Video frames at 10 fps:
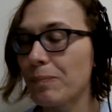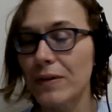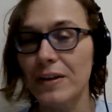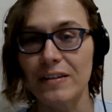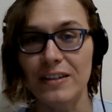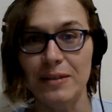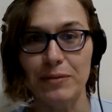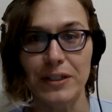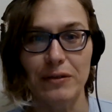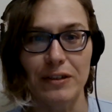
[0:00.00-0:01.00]
Cause I've had a
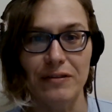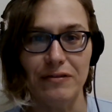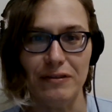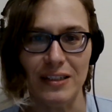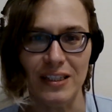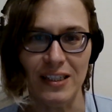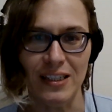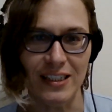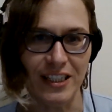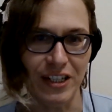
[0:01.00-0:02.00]
pretty rough
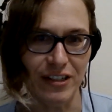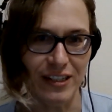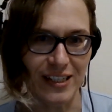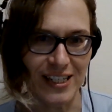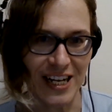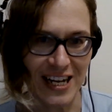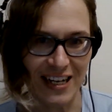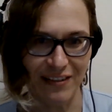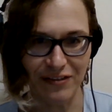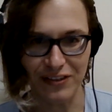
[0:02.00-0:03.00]
year and a
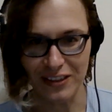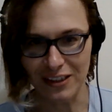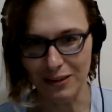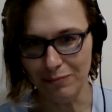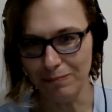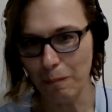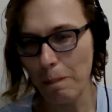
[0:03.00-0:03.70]
half. I don't